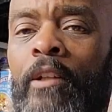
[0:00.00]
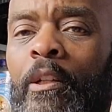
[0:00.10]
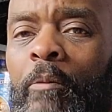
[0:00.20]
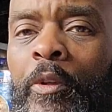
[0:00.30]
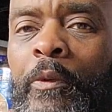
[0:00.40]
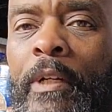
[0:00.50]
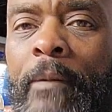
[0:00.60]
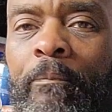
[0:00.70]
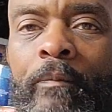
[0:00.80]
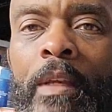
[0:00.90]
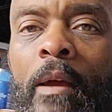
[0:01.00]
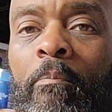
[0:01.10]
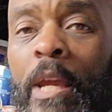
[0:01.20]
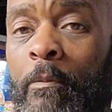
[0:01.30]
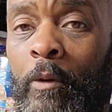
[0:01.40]
Number 3,
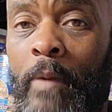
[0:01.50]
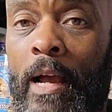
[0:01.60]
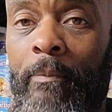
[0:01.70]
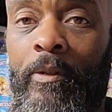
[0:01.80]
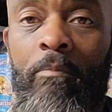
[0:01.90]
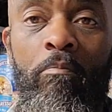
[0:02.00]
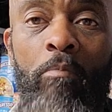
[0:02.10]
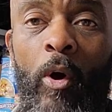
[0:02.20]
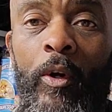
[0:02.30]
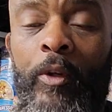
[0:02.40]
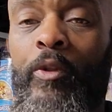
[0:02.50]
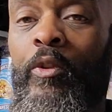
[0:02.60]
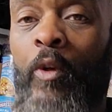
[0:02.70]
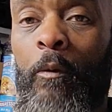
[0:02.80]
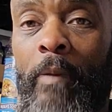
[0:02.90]
paper maps, markers,
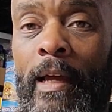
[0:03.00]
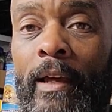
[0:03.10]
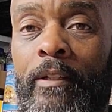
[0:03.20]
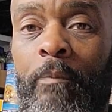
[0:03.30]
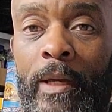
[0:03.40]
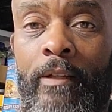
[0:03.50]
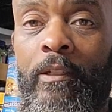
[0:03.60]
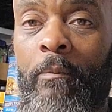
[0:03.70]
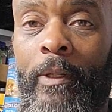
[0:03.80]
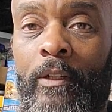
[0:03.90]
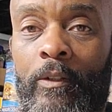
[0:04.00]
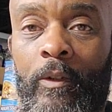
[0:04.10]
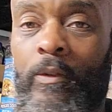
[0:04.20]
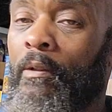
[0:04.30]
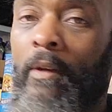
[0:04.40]
notepads, pens, and
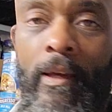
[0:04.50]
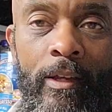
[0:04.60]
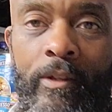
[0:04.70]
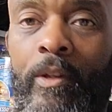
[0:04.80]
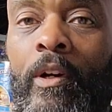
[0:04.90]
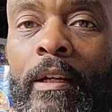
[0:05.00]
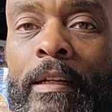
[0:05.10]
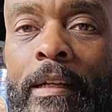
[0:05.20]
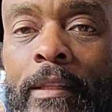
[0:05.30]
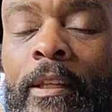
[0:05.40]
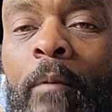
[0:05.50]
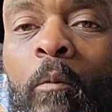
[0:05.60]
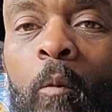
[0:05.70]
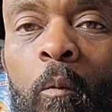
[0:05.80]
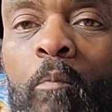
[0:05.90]
pencils. You're going to need them.
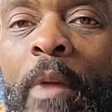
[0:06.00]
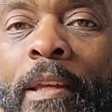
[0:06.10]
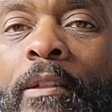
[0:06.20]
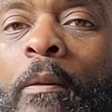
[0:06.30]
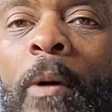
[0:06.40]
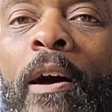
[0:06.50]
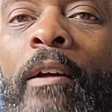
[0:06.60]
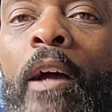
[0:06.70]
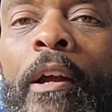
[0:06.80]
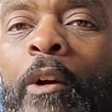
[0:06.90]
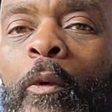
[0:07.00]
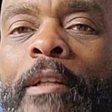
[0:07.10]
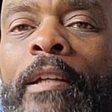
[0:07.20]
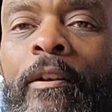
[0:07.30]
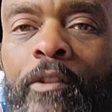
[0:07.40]
Based upon a
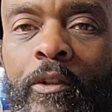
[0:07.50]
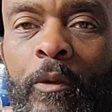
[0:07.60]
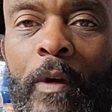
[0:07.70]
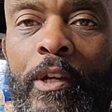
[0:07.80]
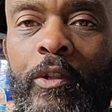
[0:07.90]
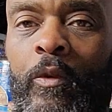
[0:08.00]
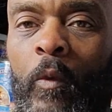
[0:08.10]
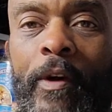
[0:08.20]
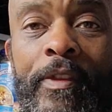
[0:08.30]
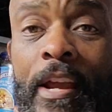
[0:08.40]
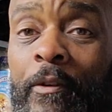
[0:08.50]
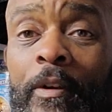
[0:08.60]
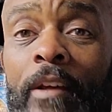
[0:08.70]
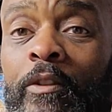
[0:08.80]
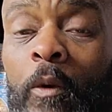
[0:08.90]
grid down situation where the
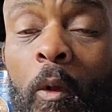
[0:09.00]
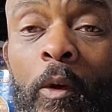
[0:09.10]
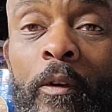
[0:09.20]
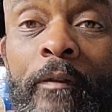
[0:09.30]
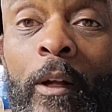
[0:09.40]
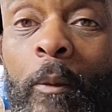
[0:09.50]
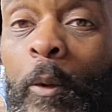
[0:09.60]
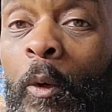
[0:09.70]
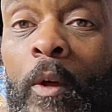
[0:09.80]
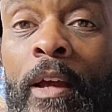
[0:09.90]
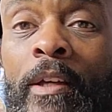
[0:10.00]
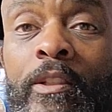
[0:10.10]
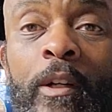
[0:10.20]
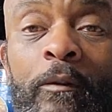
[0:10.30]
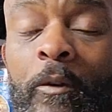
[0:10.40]
internet's no longer available,
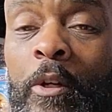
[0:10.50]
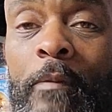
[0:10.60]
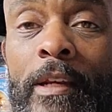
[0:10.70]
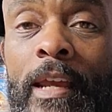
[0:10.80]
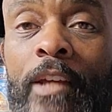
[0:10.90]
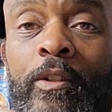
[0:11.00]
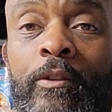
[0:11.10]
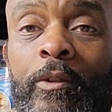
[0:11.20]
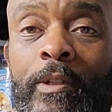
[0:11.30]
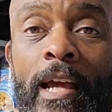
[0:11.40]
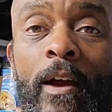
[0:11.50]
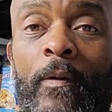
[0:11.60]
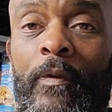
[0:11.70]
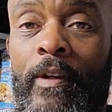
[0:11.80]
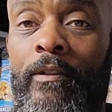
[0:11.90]
cell phone communications are
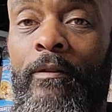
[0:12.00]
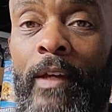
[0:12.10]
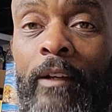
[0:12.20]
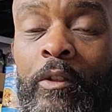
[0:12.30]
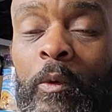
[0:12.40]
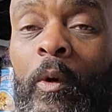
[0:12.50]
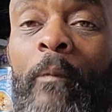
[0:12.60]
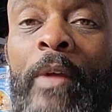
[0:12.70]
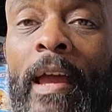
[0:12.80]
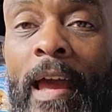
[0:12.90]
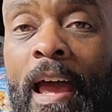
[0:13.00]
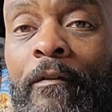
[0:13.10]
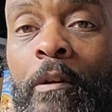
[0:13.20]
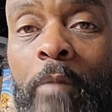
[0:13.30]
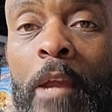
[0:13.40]
down, things of that sort,
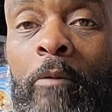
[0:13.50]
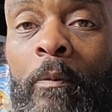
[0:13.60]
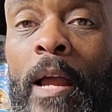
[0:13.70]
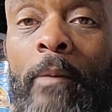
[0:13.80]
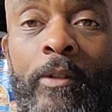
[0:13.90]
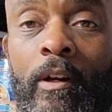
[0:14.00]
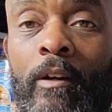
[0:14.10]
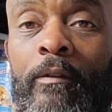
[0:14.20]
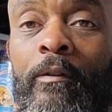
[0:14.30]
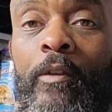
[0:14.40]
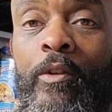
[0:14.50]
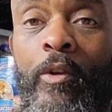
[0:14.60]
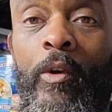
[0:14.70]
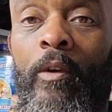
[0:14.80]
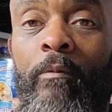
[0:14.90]
having paper maps of
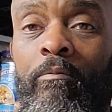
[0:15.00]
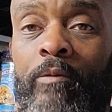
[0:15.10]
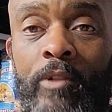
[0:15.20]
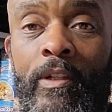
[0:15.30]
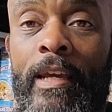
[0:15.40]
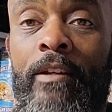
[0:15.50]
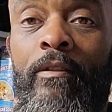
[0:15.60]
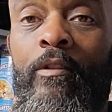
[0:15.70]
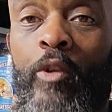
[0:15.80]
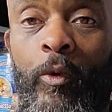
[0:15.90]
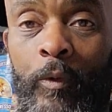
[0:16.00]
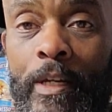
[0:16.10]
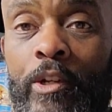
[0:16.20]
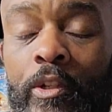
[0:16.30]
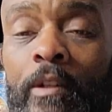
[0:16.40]
your state, your
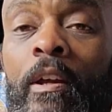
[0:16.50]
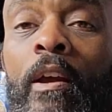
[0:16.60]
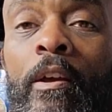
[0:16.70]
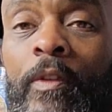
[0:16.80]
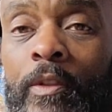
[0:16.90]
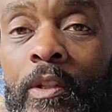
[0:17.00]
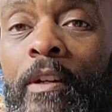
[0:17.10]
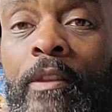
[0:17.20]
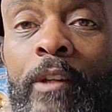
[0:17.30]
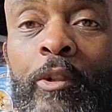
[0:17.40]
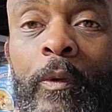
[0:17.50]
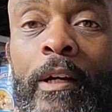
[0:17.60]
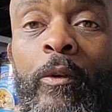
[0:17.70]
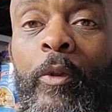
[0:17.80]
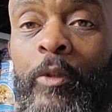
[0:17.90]
region, the city that you're
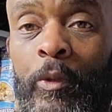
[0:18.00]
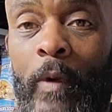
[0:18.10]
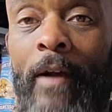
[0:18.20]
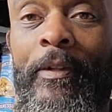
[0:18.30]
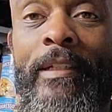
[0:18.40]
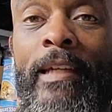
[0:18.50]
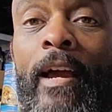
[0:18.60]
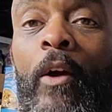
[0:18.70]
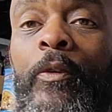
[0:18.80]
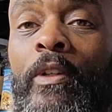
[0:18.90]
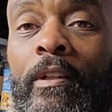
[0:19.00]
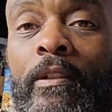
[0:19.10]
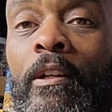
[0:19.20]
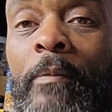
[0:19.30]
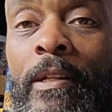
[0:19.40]
in, or the surrounding towns is
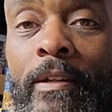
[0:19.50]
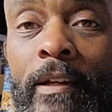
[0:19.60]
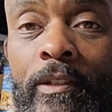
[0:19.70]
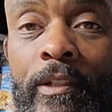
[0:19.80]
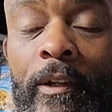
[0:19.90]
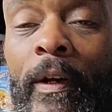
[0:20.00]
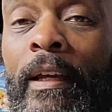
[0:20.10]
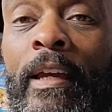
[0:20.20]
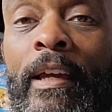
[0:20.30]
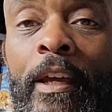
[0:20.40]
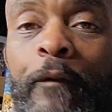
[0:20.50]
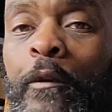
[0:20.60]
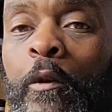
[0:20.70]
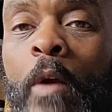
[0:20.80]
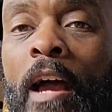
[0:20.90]
going to be necessary. If
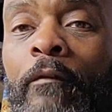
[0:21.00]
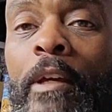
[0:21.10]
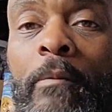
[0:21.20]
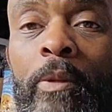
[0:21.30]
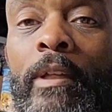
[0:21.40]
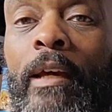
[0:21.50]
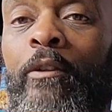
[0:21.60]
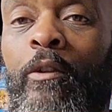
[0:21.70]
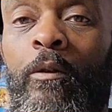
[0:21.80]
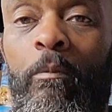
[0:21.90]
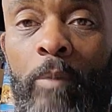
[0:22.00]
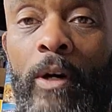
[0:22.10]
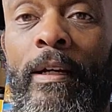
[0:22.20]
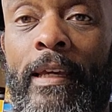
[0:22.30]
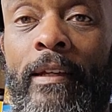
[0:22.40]
you have a plan to
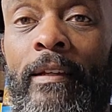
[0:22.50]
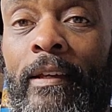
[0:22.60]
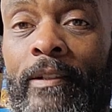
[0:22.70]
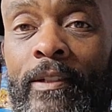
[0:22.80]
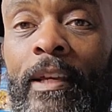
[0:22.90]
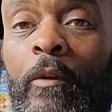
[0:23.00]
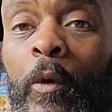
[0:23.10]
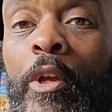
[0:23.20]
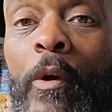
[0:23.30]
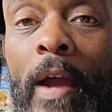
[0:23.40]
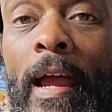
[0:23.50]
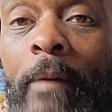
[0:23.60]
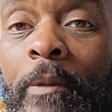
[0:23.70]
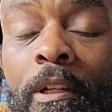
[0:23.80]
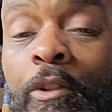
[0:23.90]
bug in and stay where you're
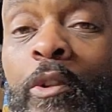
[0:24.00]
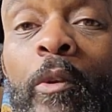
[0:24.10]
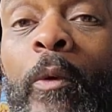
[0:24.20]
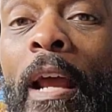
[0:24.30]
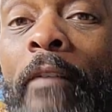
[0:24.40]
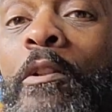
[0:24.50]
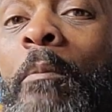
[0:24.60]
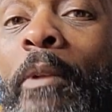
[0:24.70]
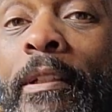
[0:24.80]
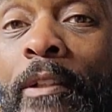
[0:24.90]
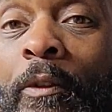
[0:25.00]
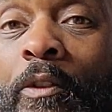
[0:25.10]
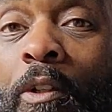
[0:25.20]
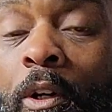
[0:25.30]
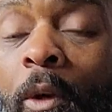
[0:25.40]
at because you don't have someplace else
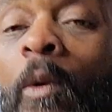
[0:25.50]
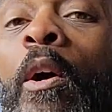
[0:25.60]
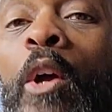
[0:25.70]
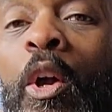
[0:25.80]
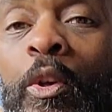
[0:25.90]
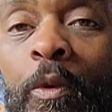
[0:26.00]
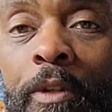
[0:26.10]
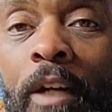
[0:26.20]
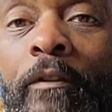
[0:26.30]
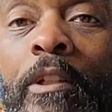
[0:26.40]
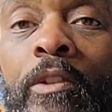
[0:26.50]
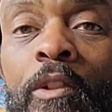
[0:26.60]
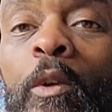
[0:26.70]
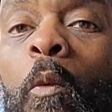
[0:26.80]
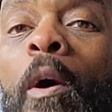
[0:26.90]
to go, you definitely
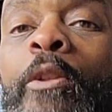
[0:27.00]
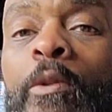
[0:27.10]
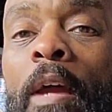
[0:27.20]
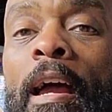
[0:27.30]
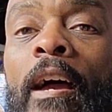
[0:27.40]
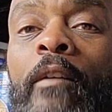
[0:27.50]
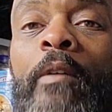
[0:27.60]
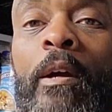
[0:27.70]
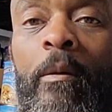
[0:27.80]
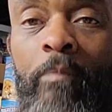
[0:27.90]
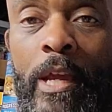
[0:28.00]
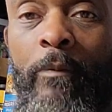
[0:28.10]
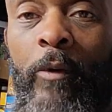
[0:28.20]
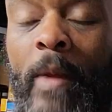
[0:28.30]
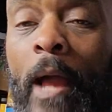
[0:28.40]
still want to have
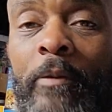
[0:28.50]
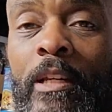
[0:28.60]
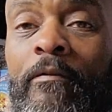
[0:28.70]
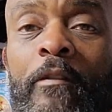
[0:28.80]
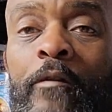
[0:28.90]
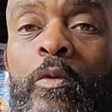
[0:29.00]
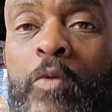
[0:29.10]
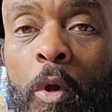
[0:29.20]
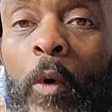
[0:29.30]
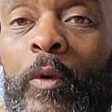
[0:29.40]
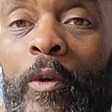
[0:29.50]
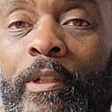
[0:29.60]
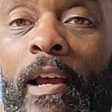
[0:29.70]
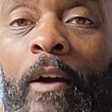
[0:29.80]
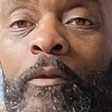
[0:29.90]
paper maps. Even if you know your
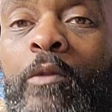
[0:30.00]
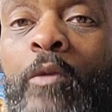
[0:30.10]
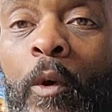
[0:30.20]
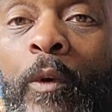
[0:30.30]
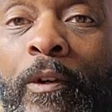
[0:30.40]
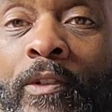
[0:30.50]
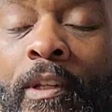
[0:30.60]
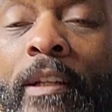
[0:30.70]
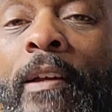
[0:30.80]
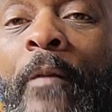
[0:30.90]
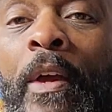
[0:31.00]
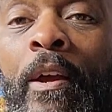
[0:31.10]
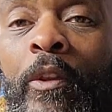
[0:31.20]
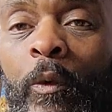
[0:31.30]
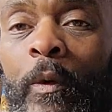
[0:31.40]
town, you know your city.
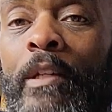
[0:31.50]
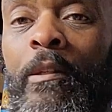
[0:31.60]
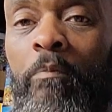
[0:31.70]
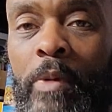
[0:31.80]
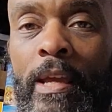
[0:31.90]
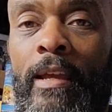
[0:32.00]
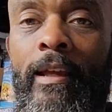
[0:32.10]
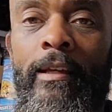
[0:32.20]
The reason being